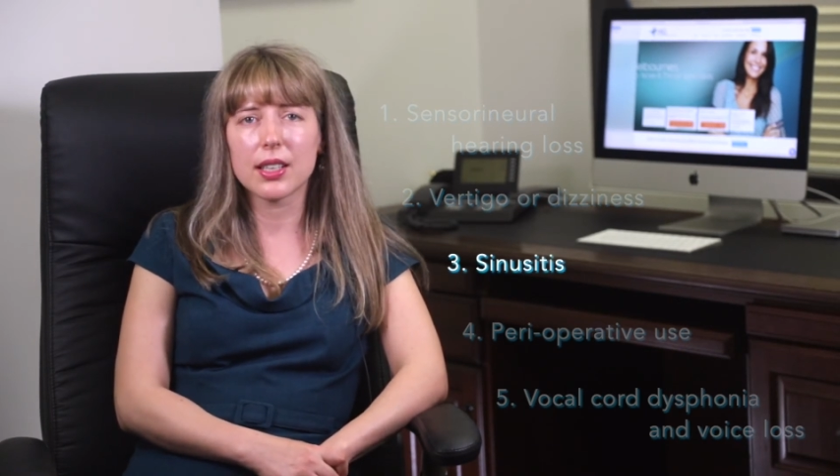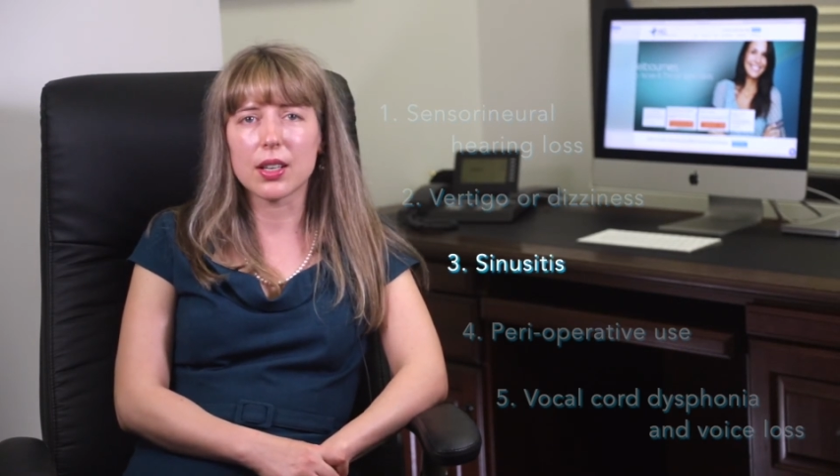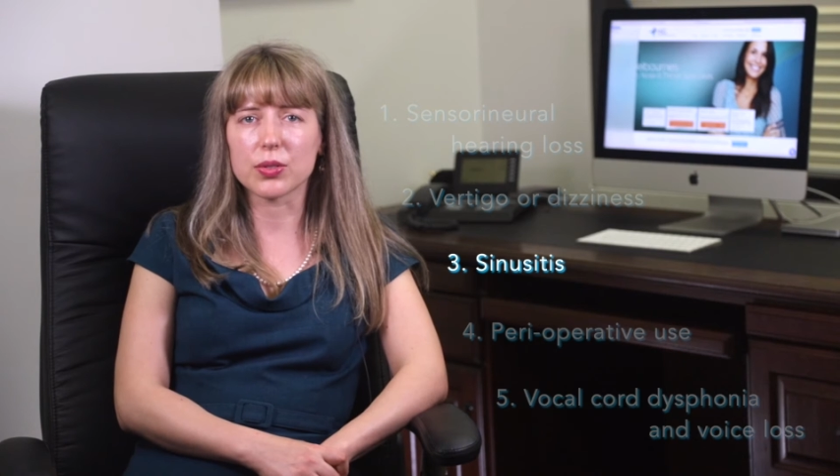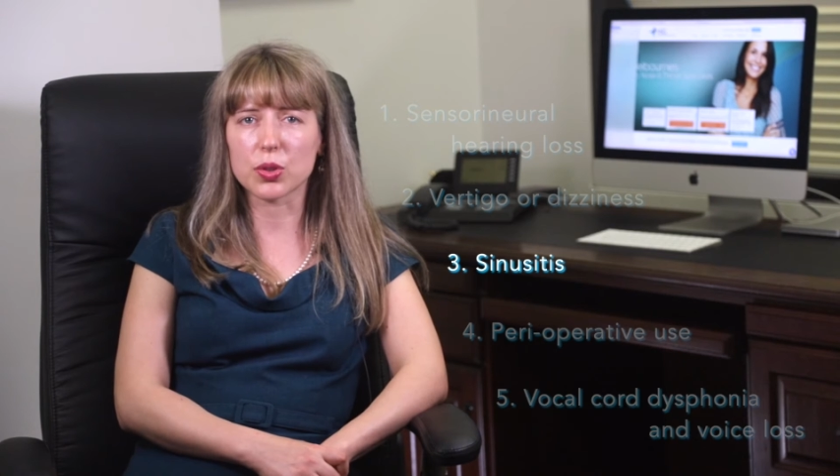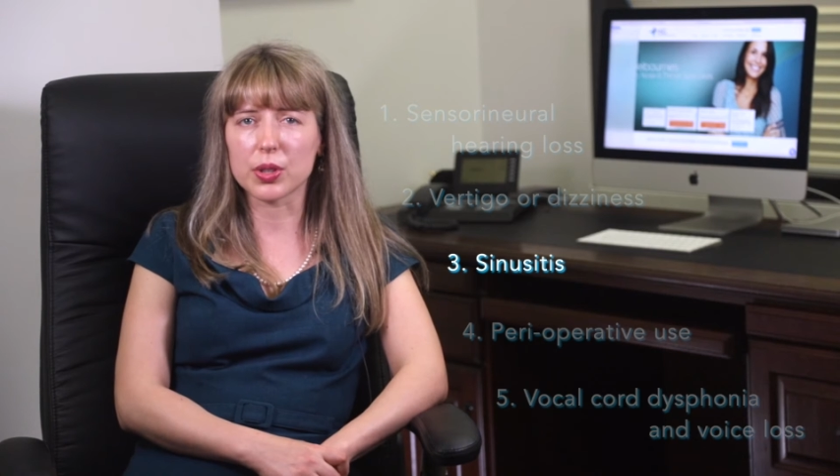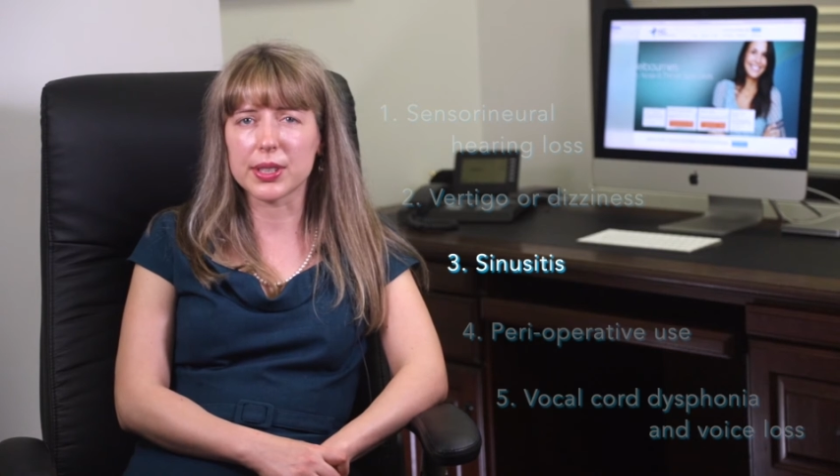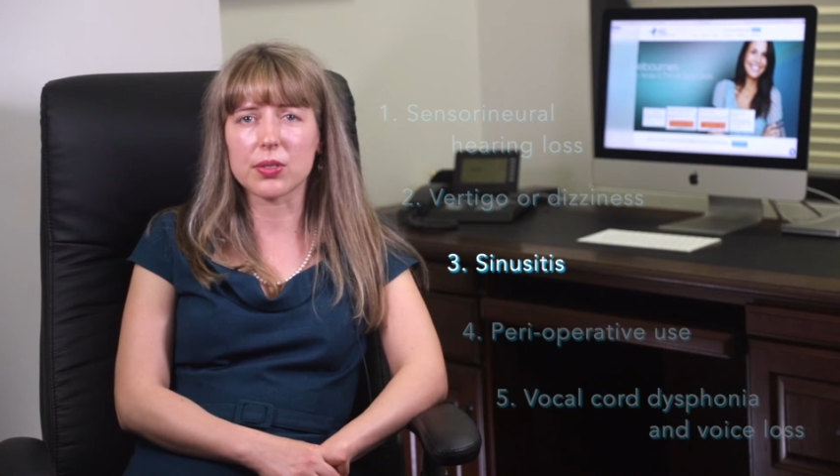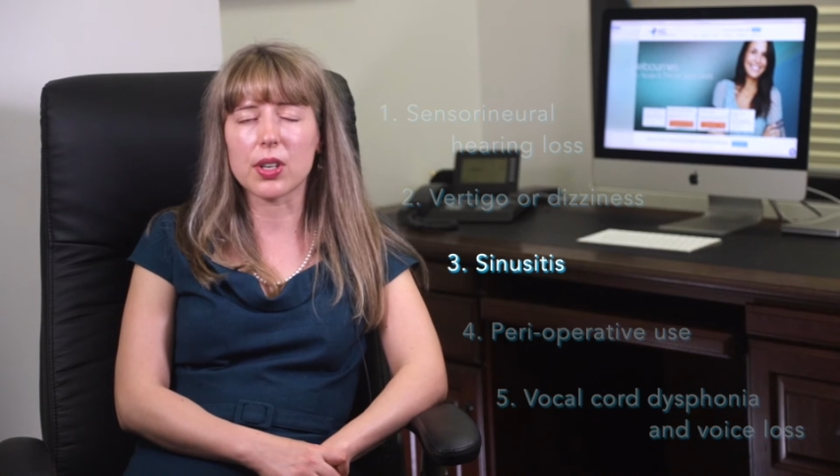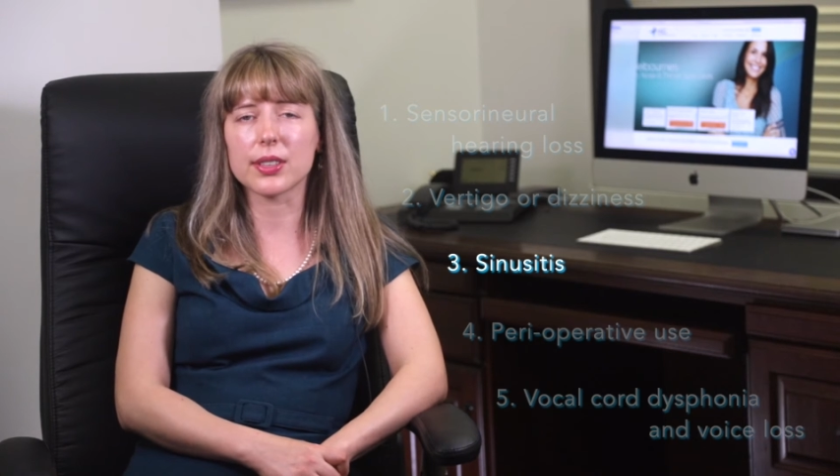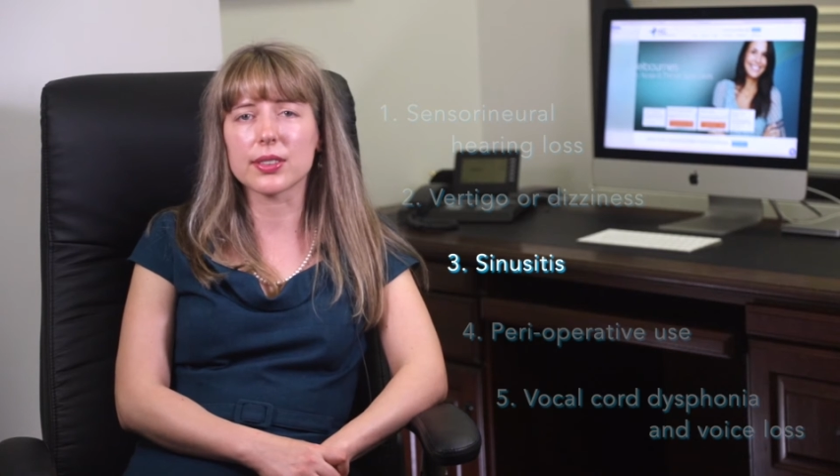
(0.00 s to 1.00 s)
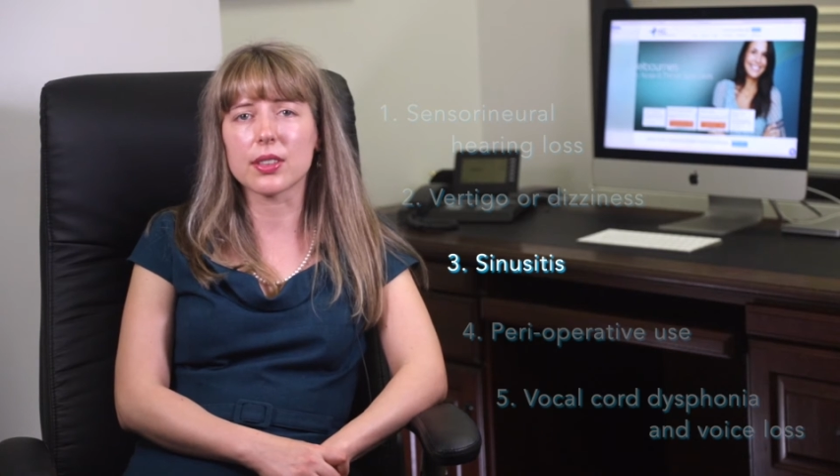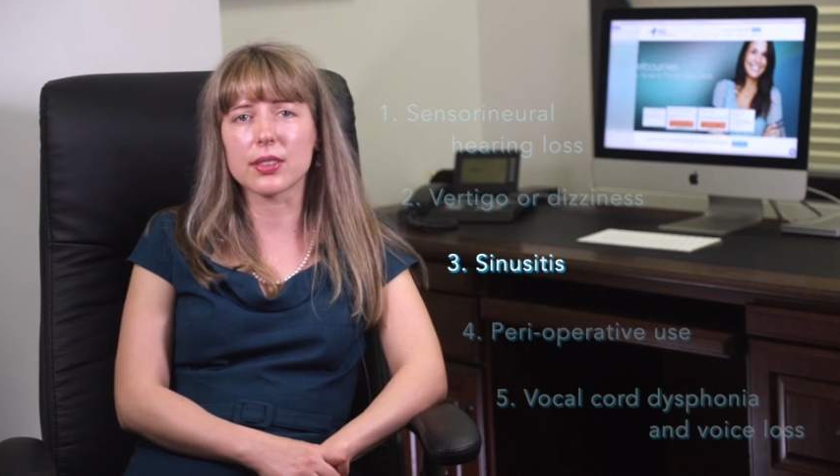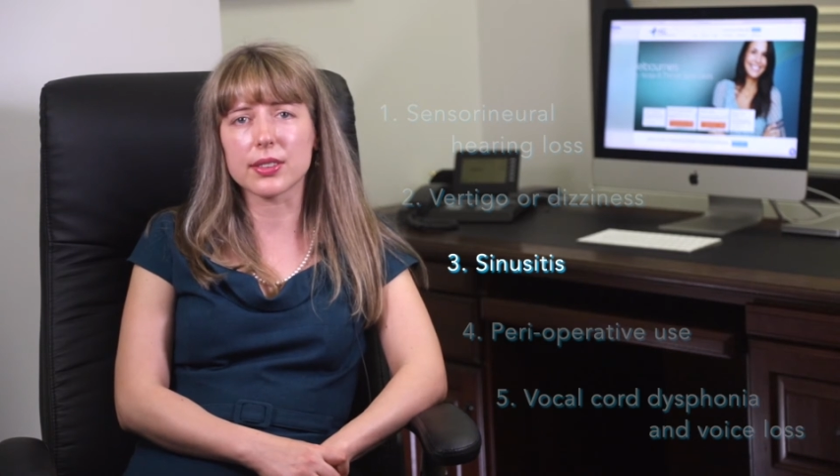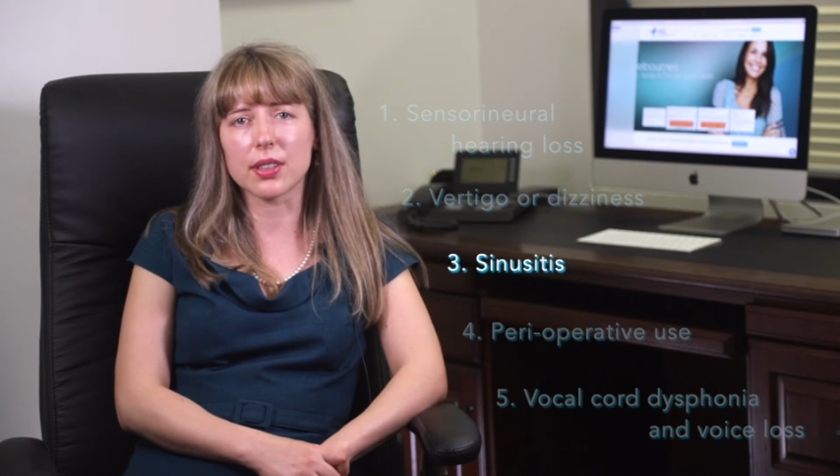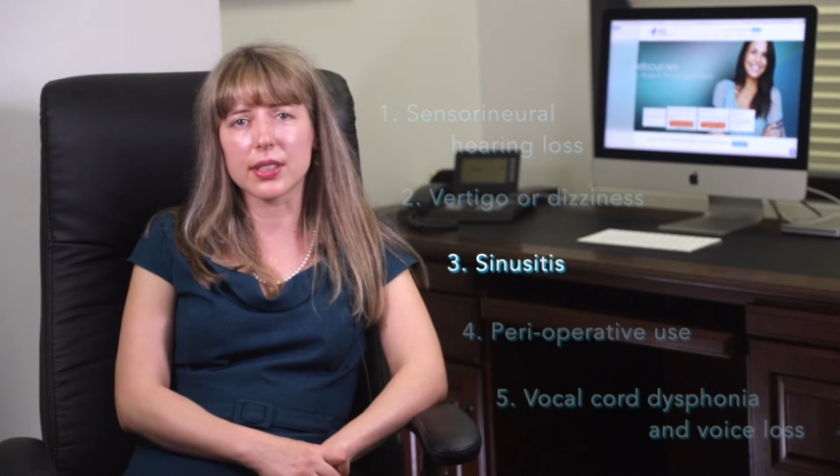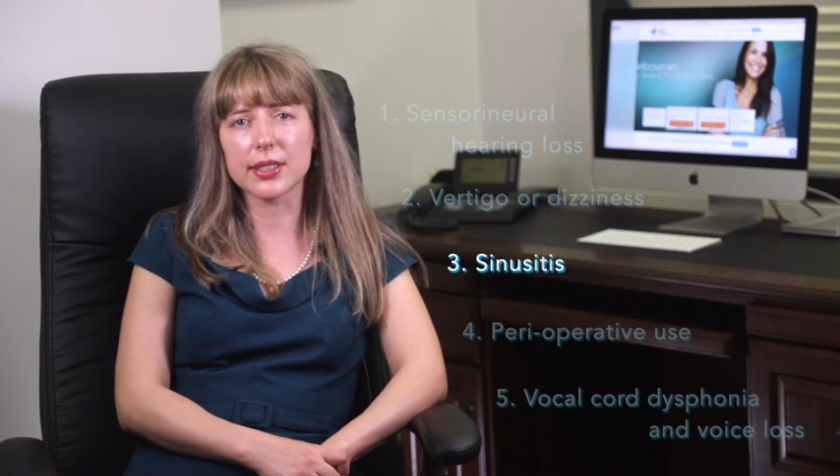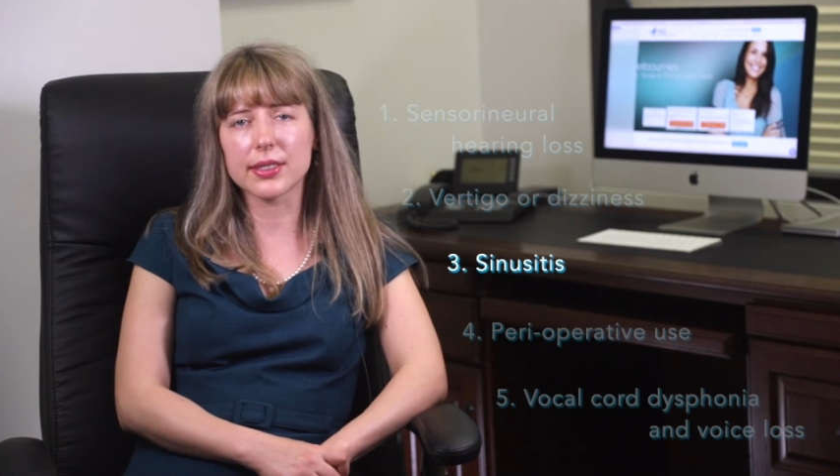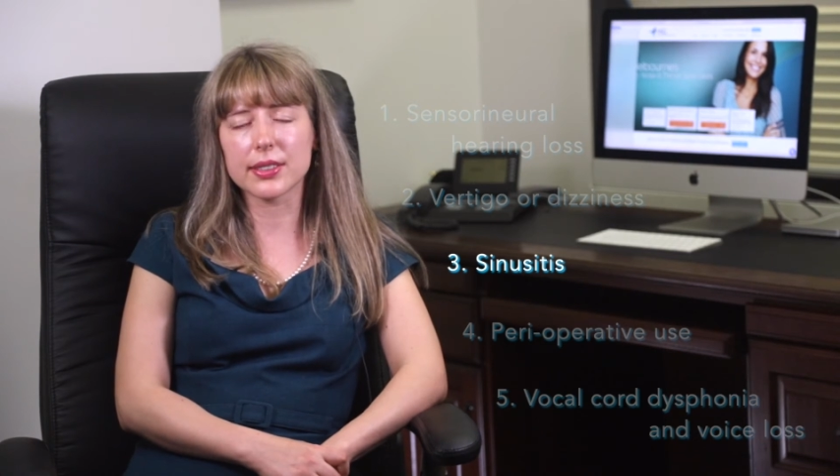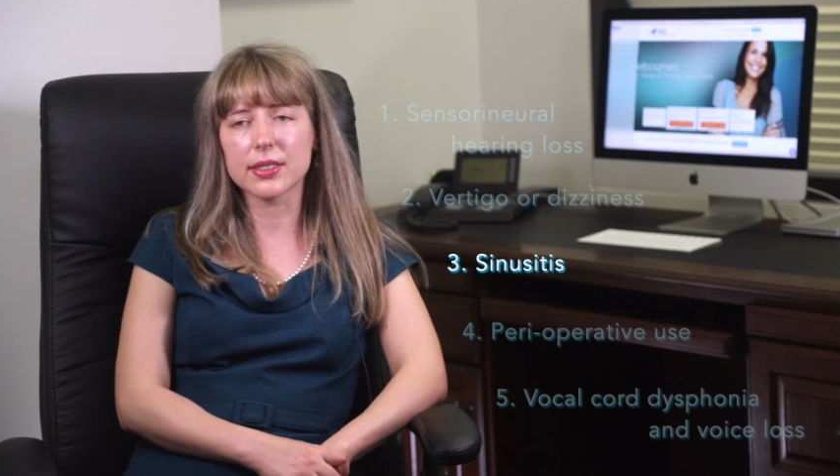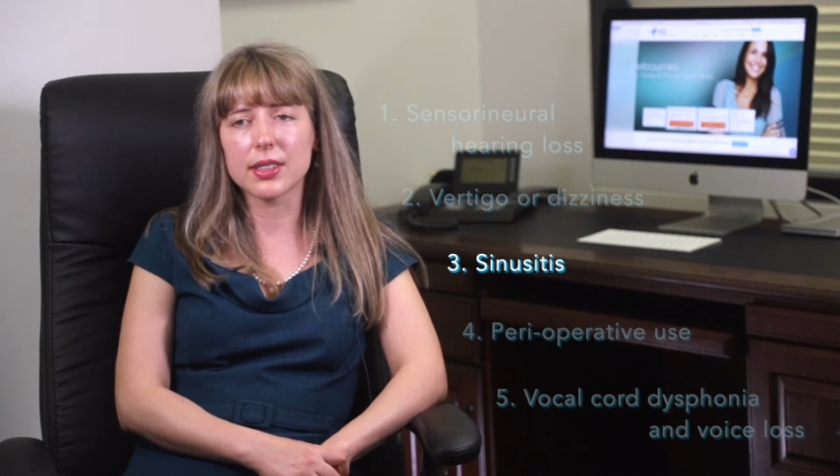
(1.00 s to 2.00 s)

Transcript: of chronic rhinosinusitis,